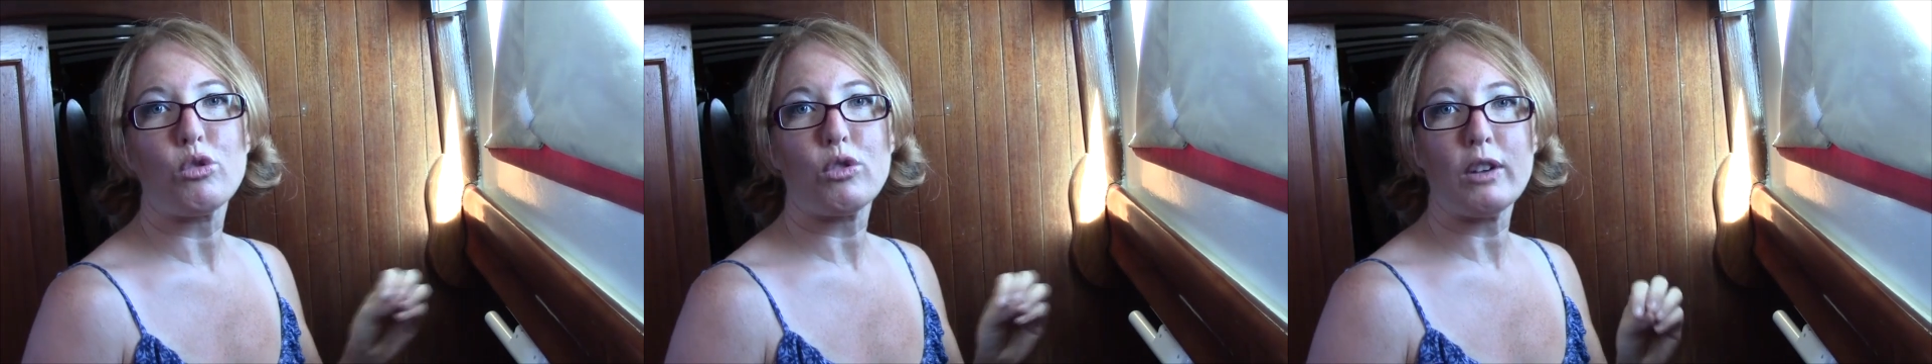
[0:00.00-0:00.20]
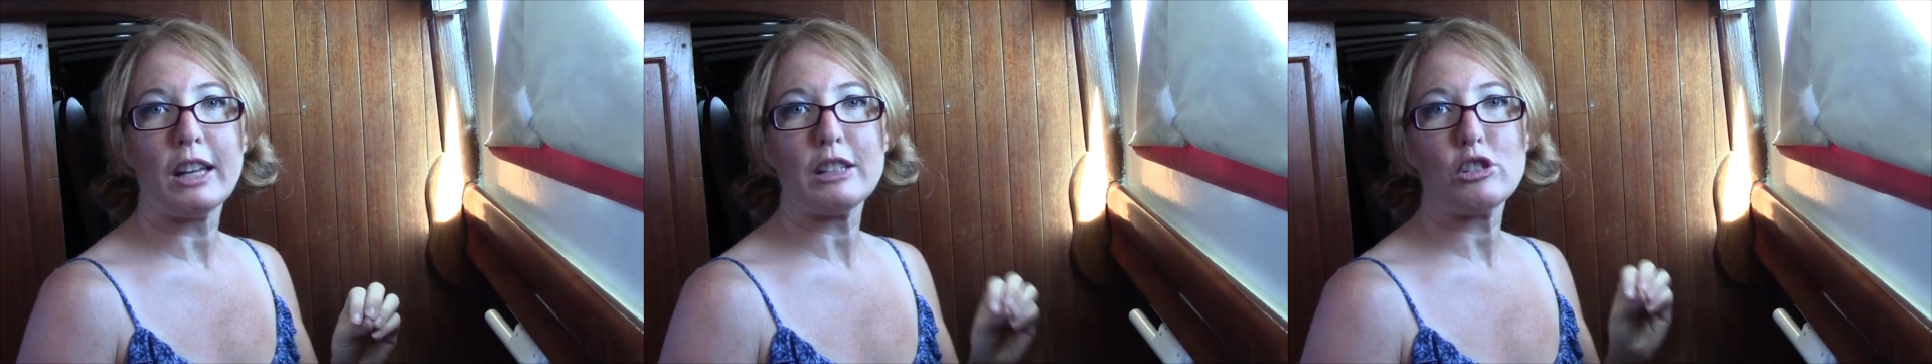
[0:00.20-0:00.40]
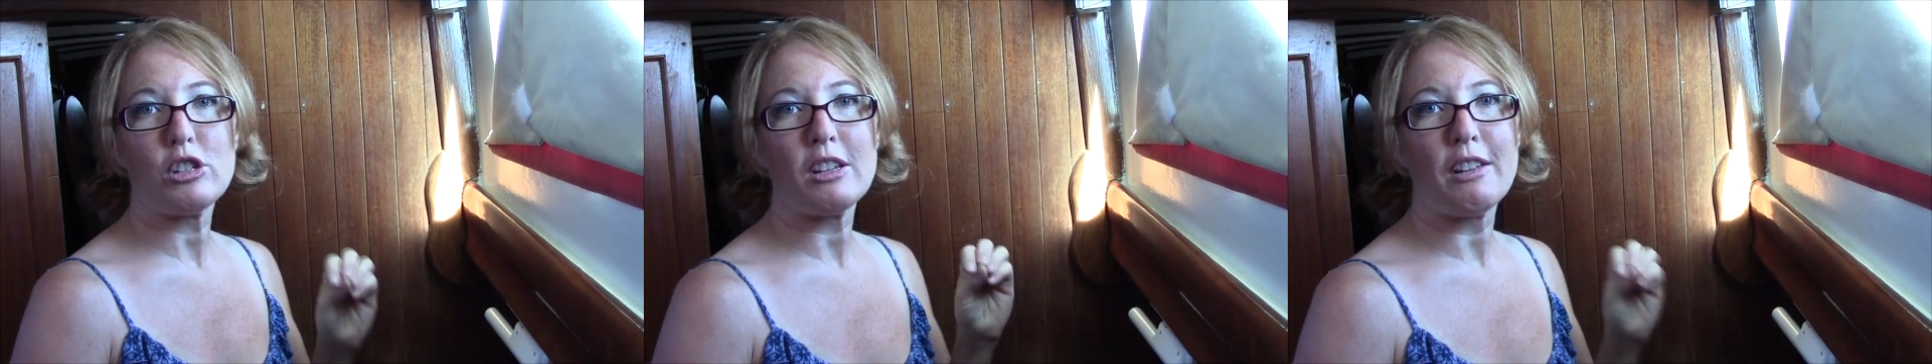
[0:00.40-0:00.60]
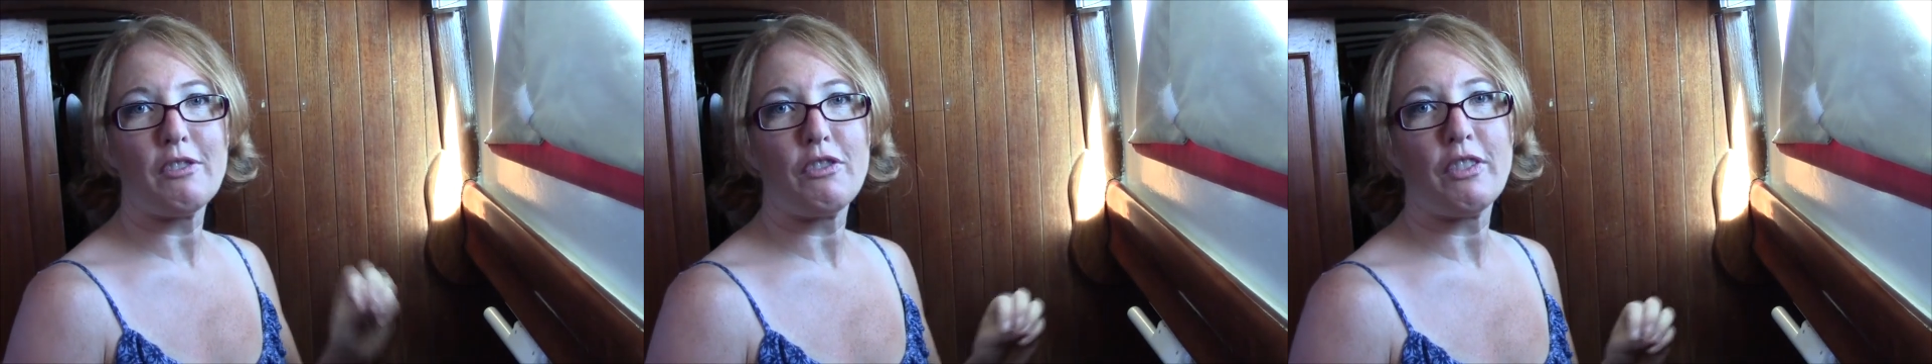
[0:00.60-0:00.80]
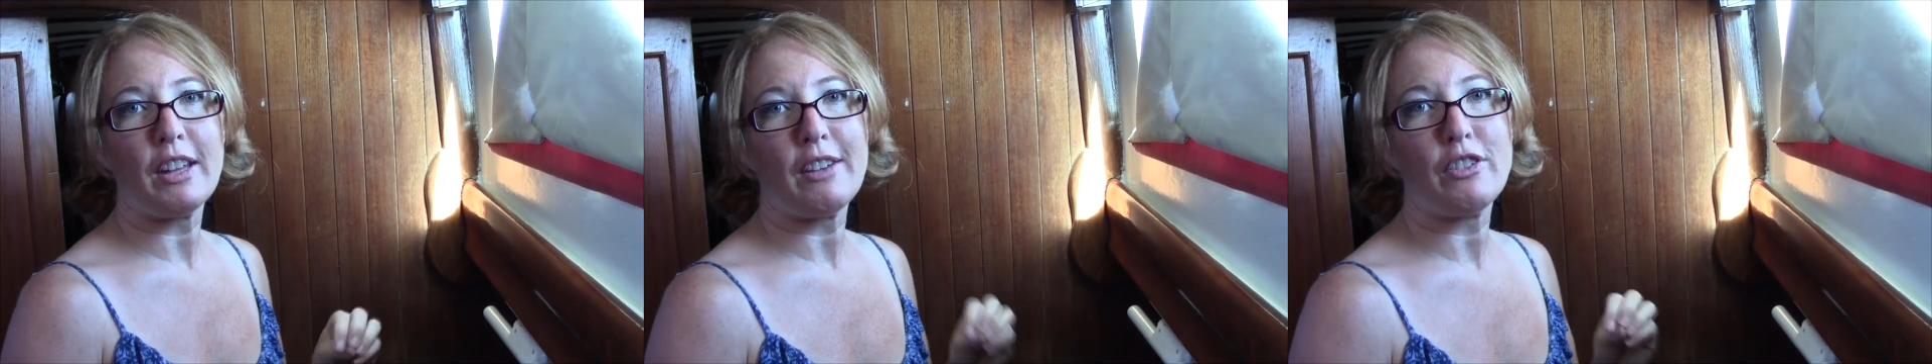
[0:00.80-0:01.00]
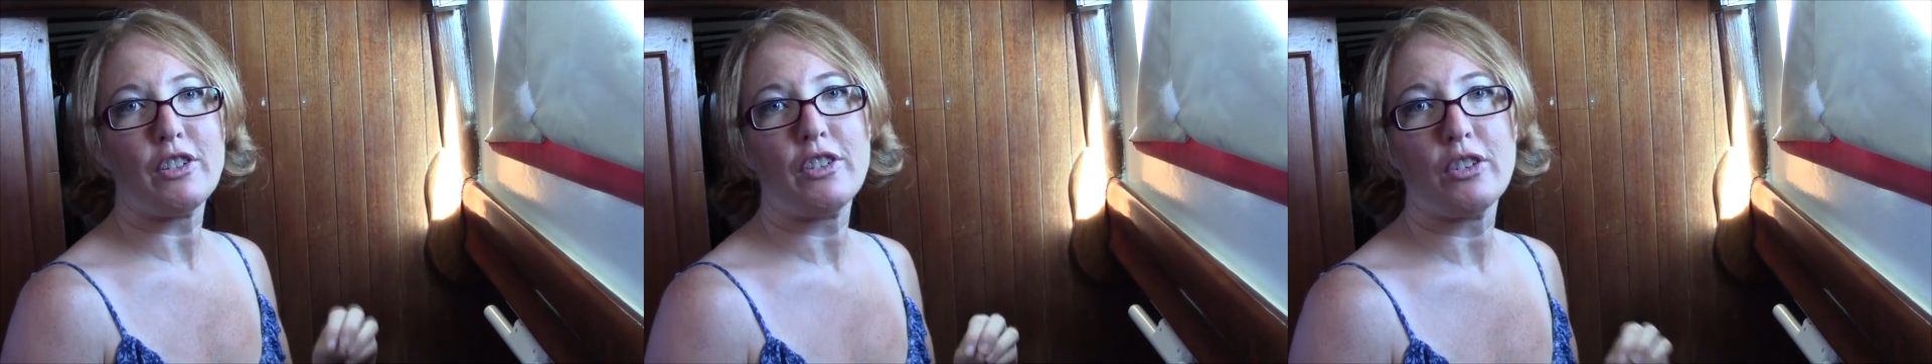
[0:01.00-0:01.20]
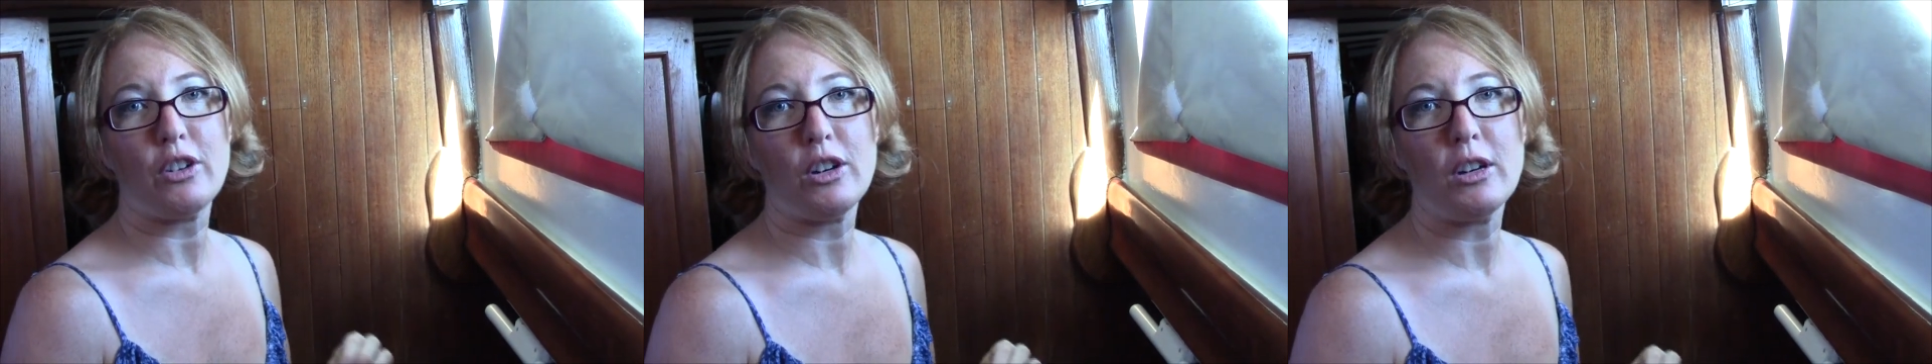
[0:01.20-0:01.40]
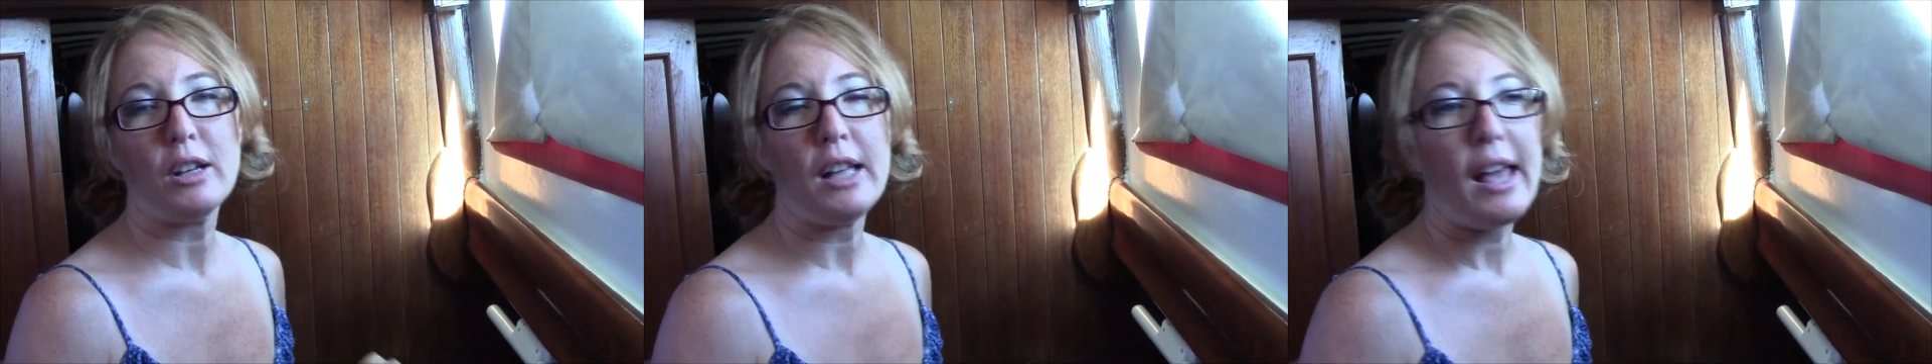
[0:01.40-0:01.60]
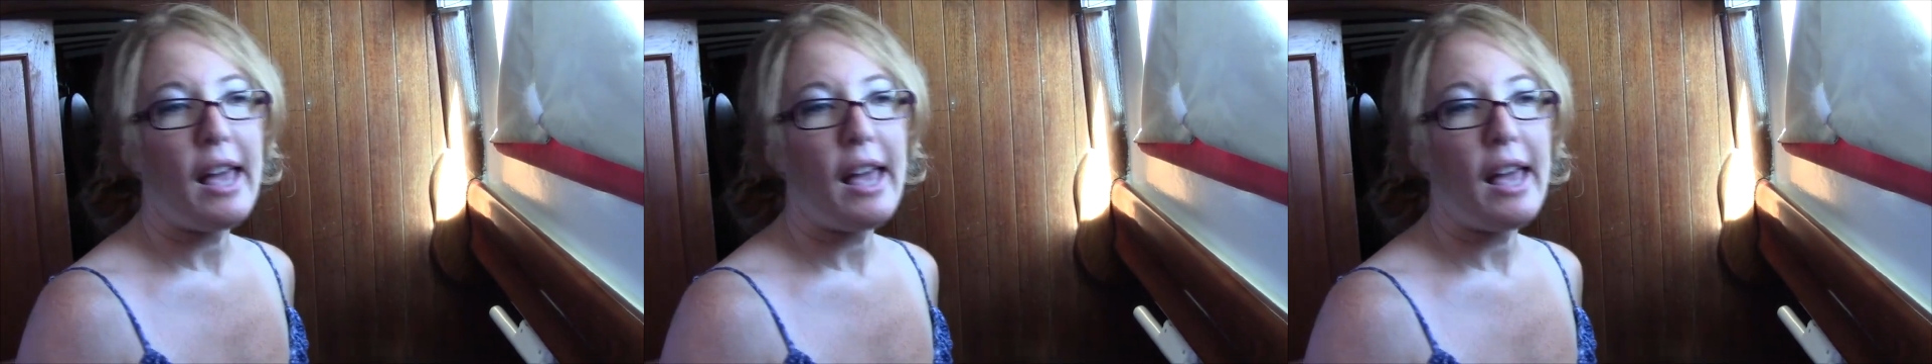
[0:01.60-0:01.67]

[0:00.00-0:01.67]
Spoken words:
rich and flavorful,